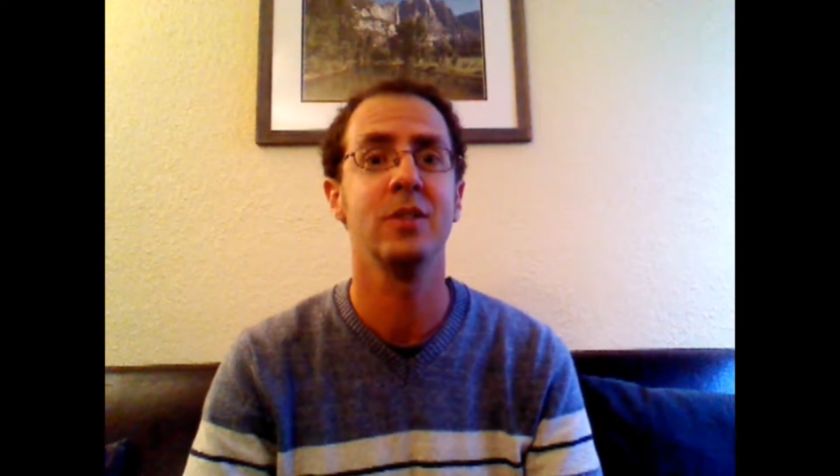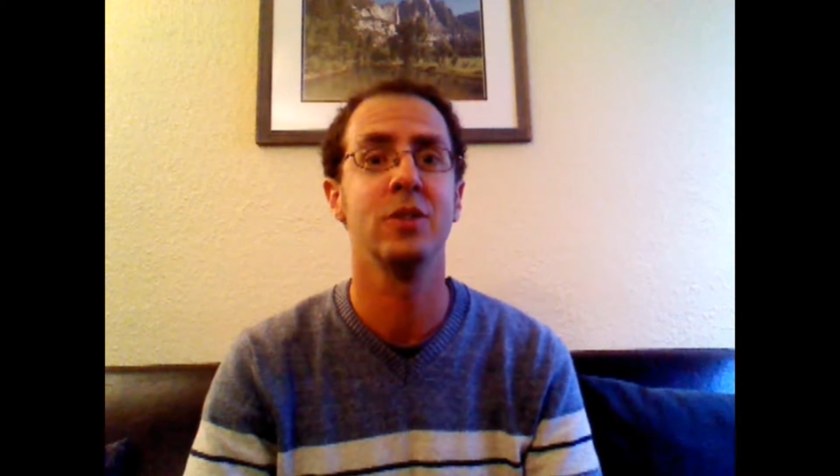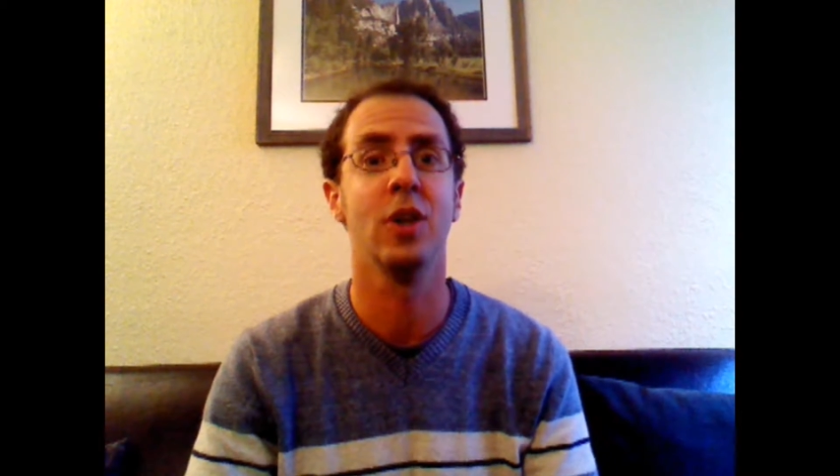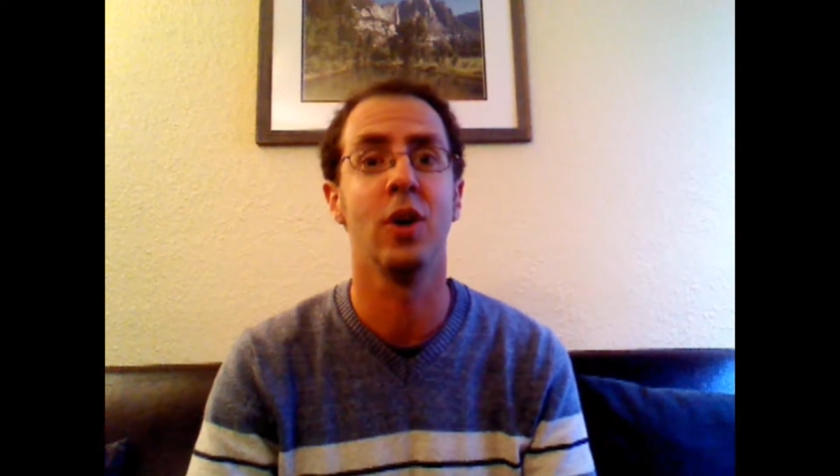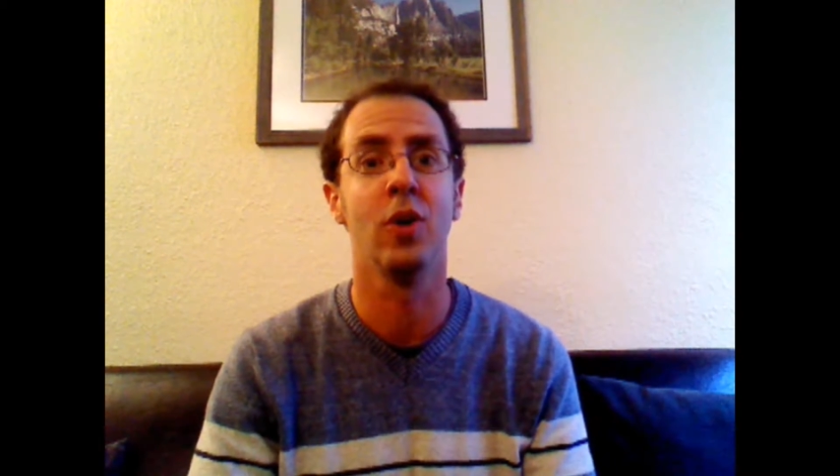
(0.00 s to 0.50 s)

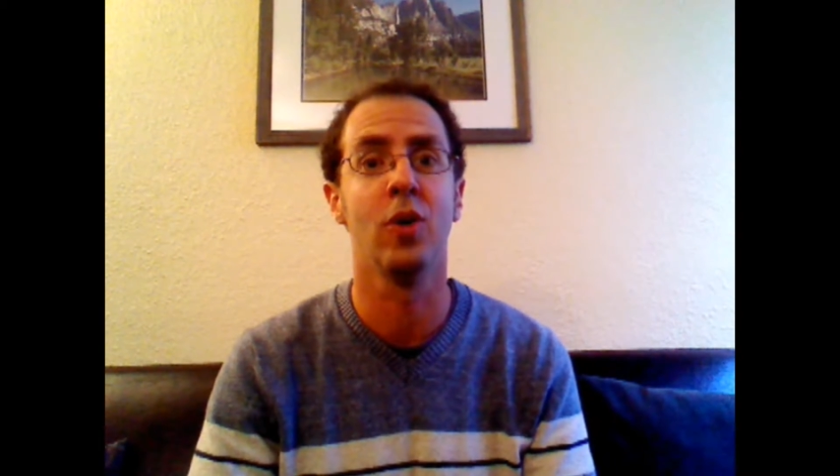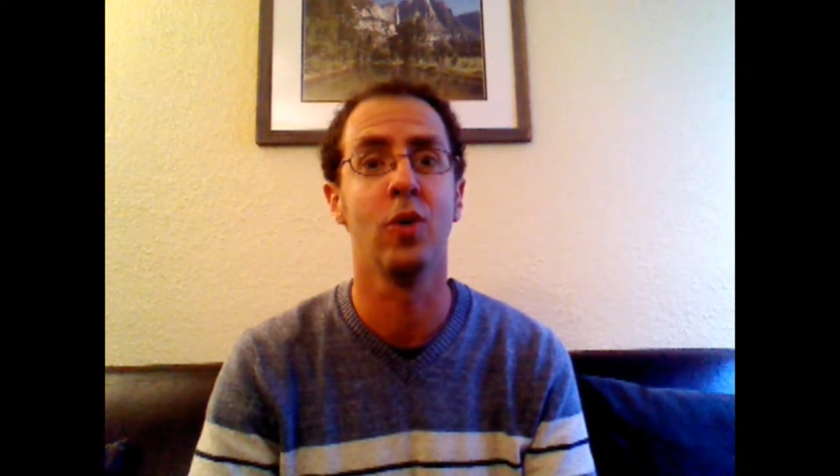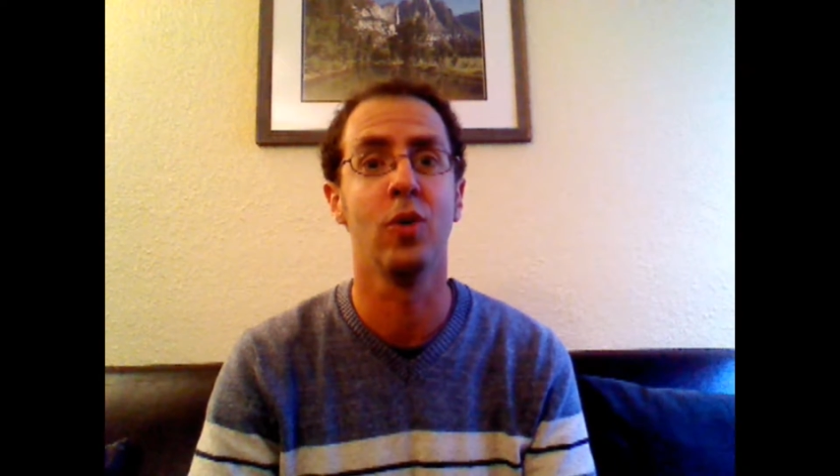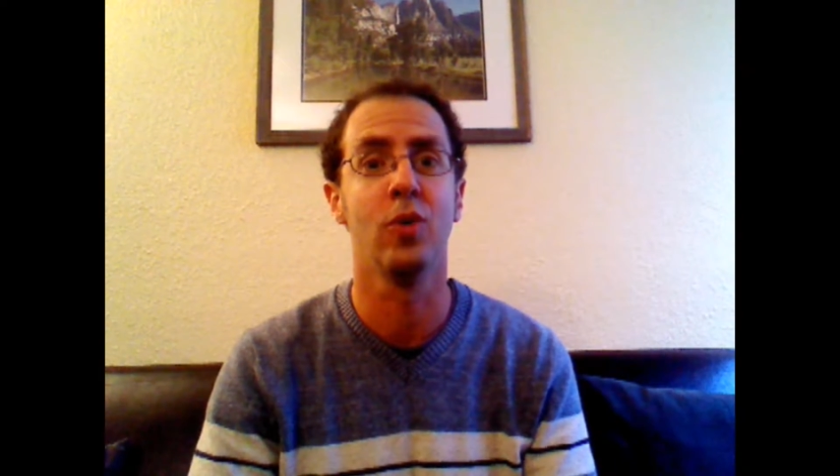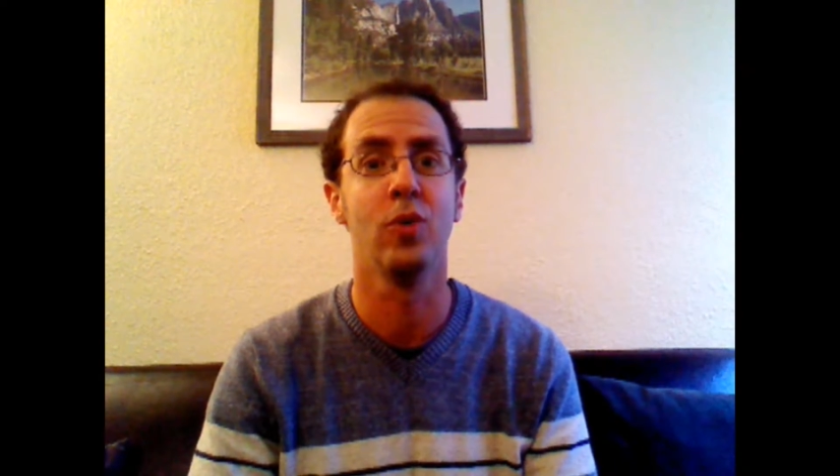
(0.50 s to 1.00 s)

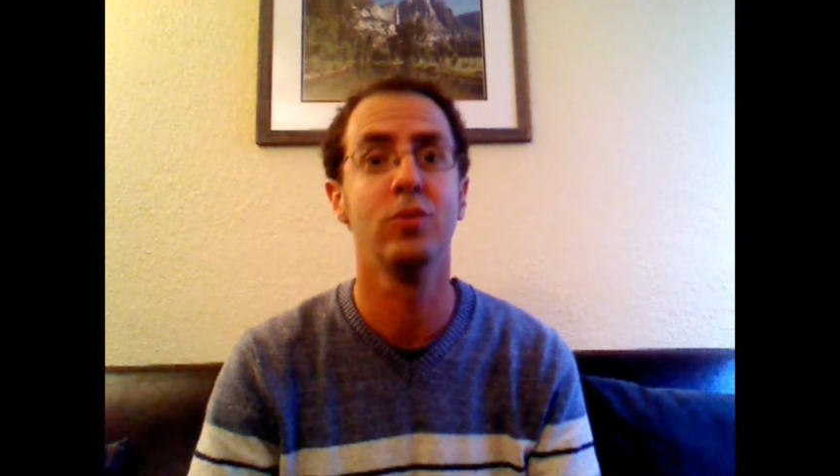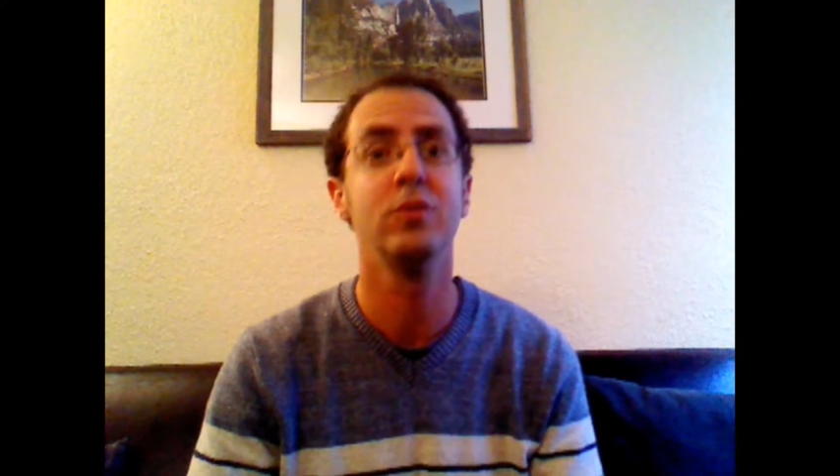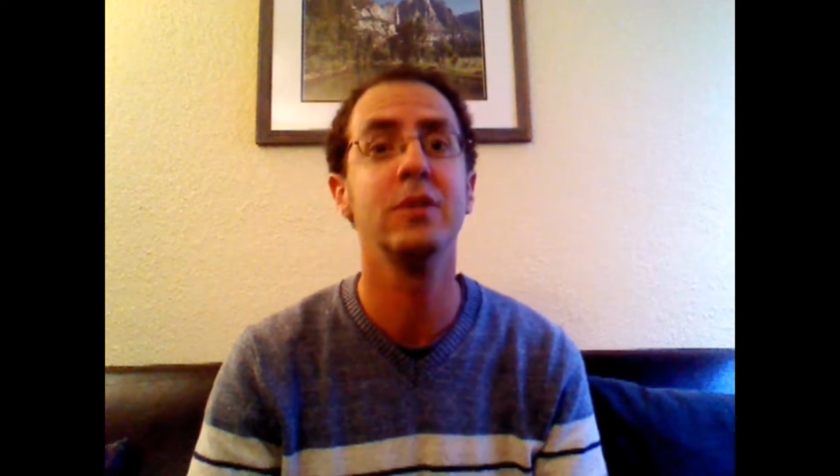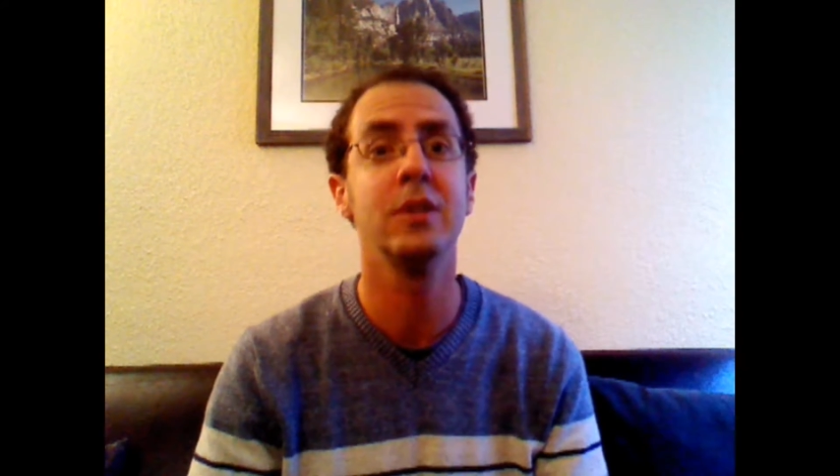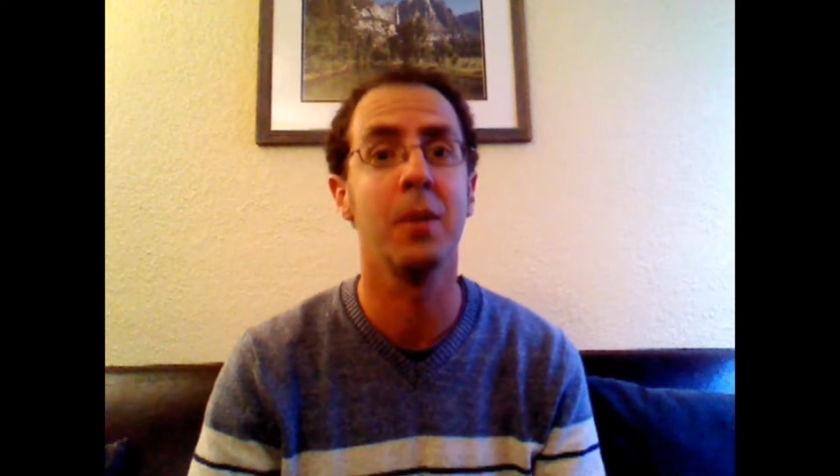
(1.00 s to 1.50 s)
so
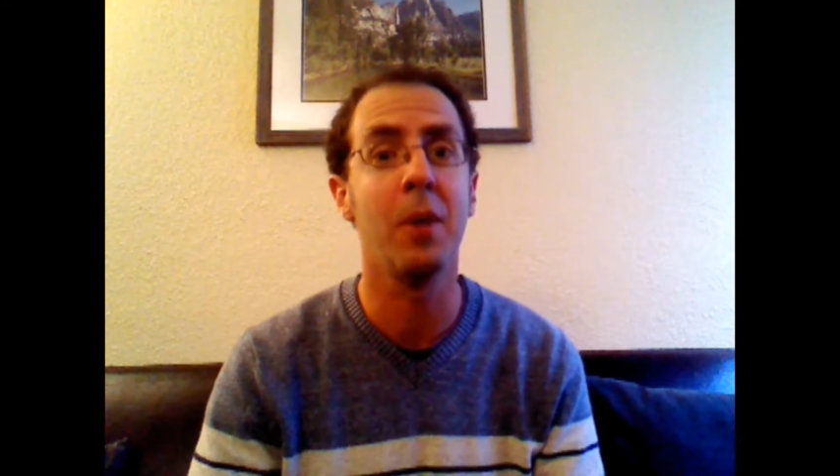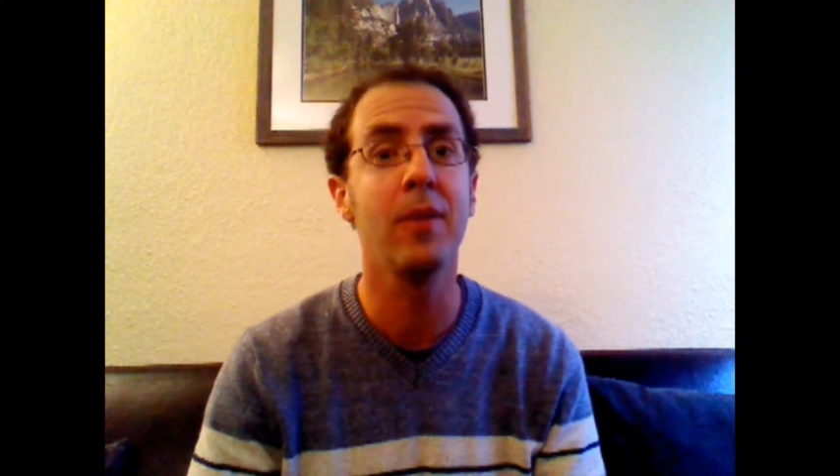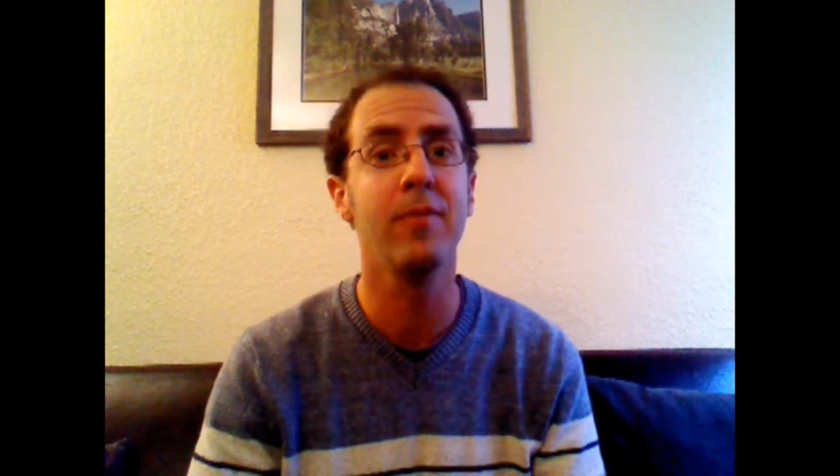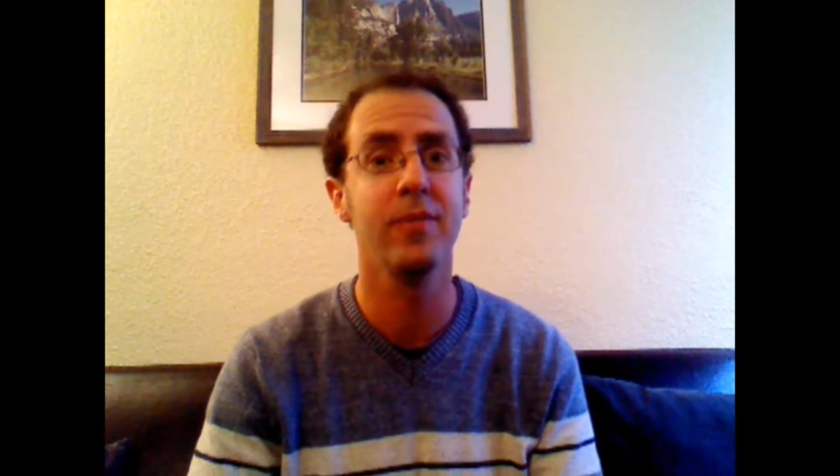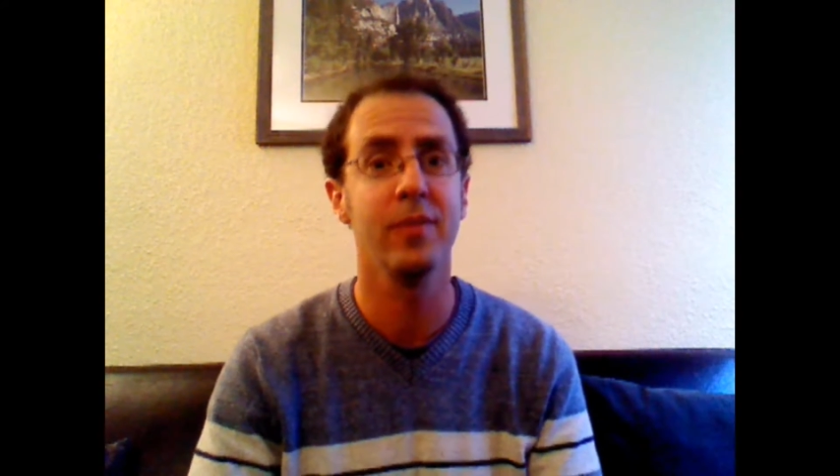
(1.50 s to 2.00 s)
come on,